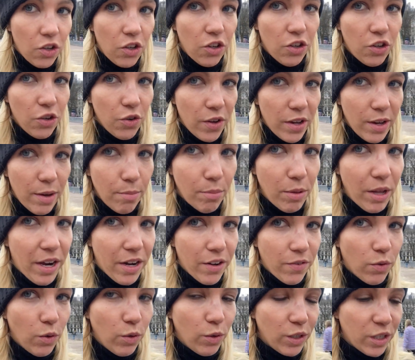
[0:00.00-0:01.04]
you get
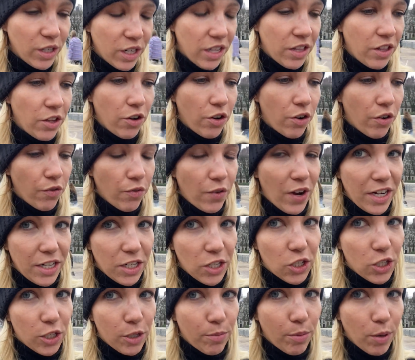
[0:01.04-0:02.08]
blindfolded and then your friend
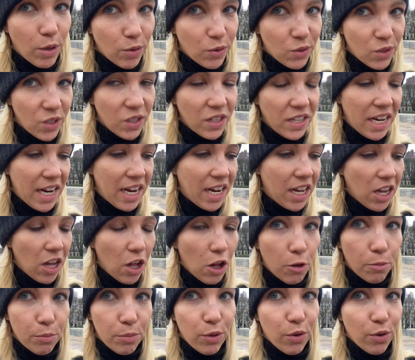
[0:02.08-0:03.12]
is supposed to like
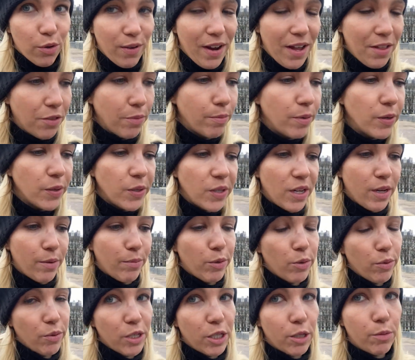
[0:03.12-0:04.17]
help you around the museum
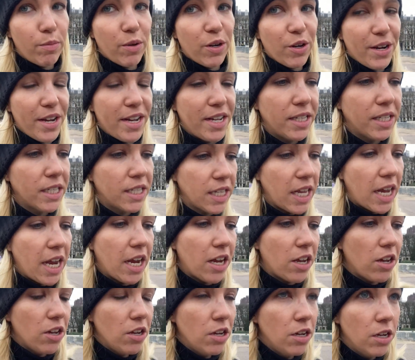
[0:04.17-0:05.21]
to experience like,
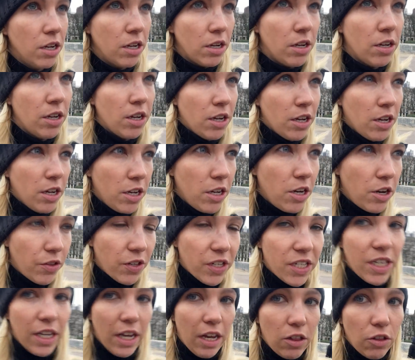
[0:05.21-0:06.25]
you know,
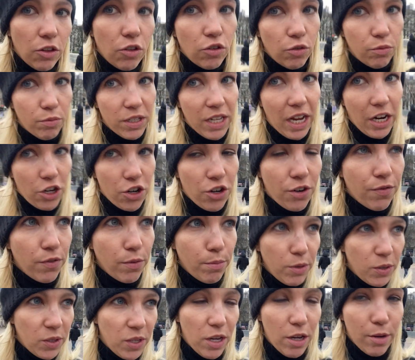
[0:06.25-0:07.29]
this like little section of the
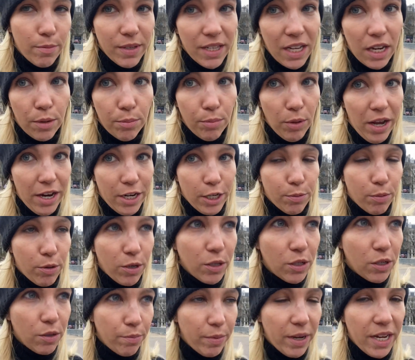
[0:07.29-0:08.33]
museum is like a blind
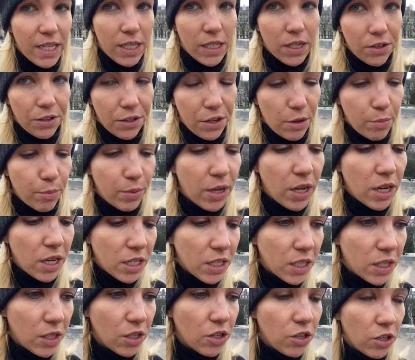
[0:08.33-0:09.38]
person basically,
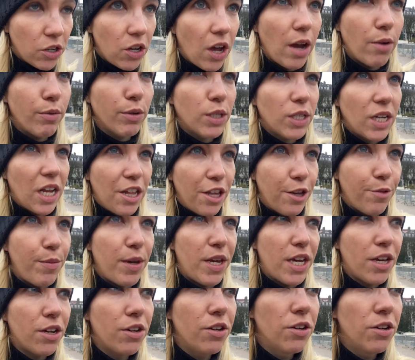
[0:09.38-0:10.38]
because the guy was telling me